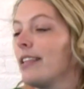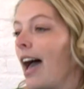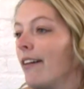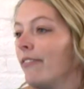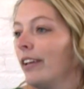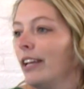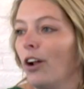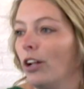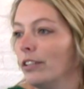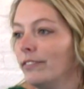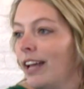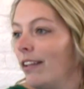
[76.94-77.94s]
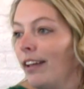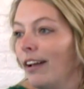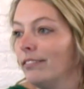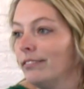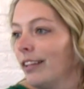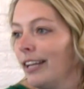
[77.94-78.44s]
staff in all of
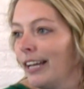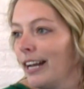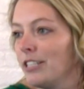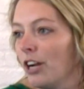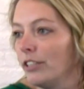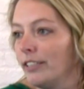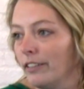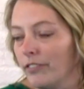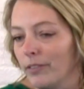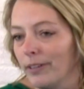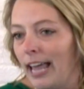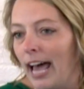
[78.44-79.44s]
downtown. Like, I tell, I tell everyone